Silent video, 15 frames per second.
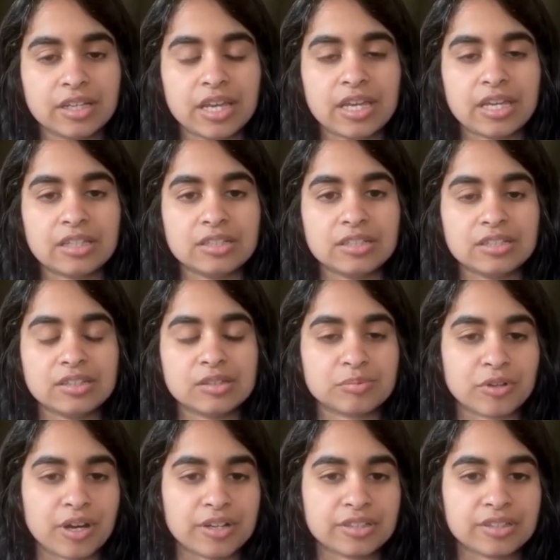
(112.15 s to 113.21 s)
In the
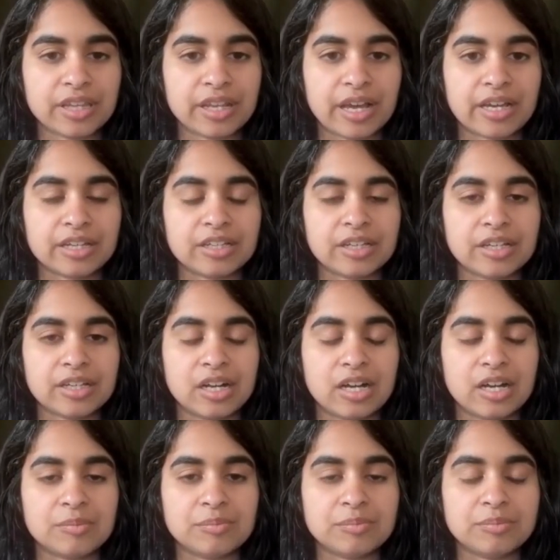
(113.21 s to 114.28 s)
product that I
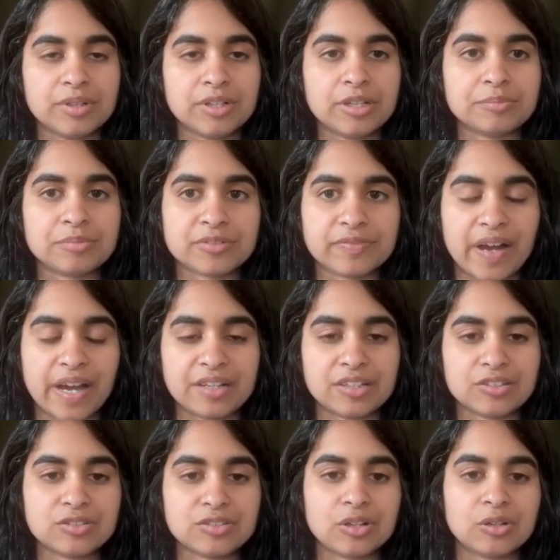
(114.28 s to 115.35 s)
am providing,
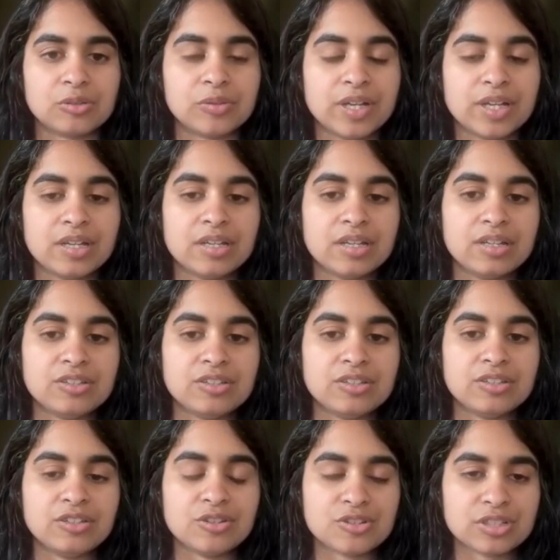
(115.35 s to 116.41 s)
so
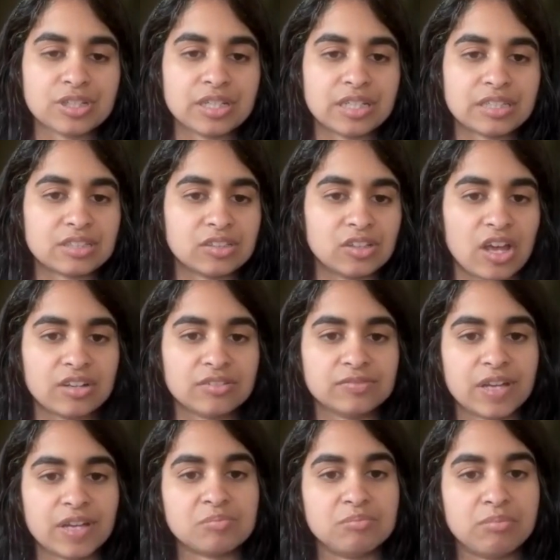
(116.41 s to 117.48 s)
usually it's a lot of
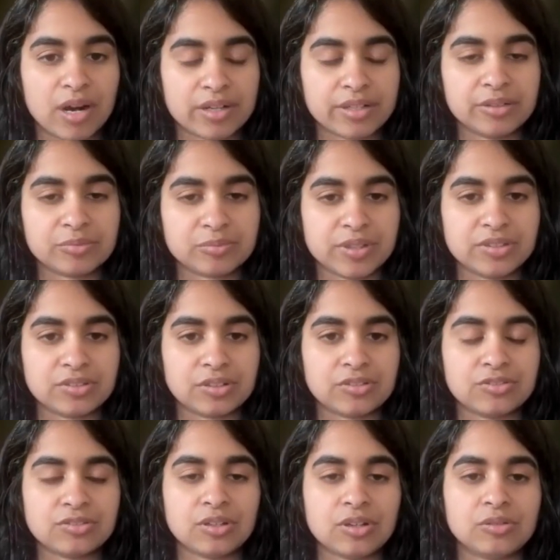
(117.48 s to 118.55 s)
like market research.
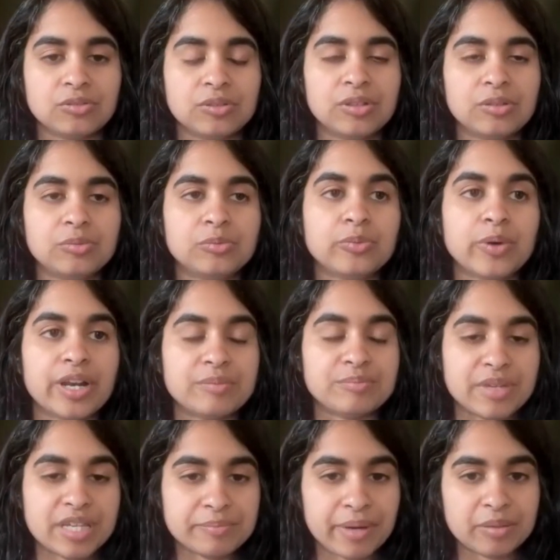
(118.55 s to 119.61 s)
So what I
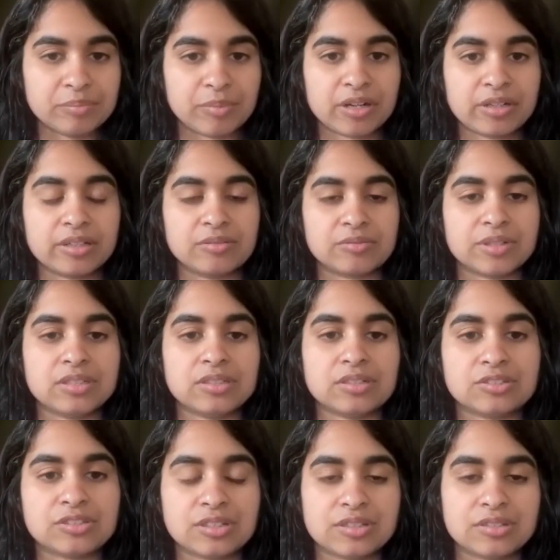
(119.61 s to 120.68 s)
mean by market
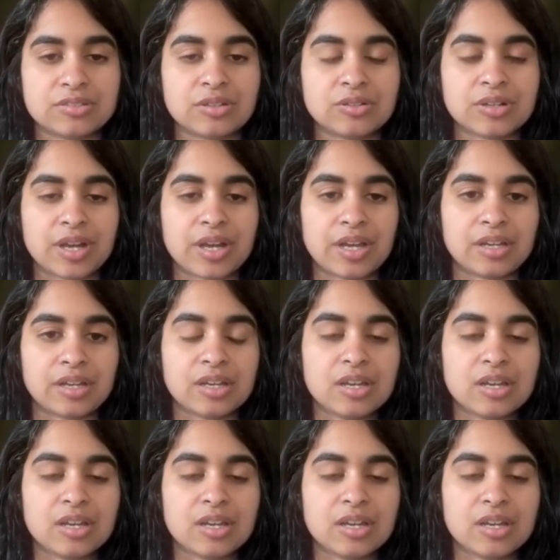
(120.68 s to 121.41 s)
research is, okay,